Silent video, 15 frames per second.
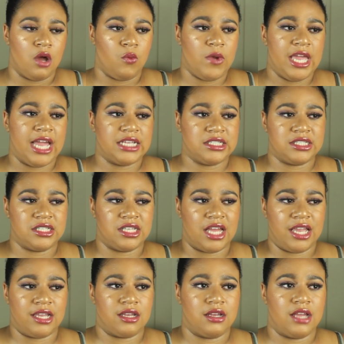we had to,
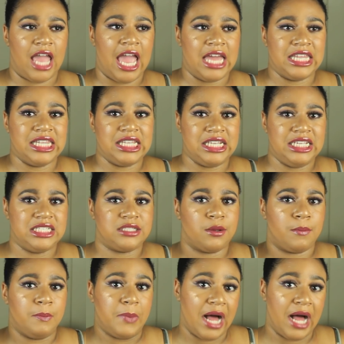like, at least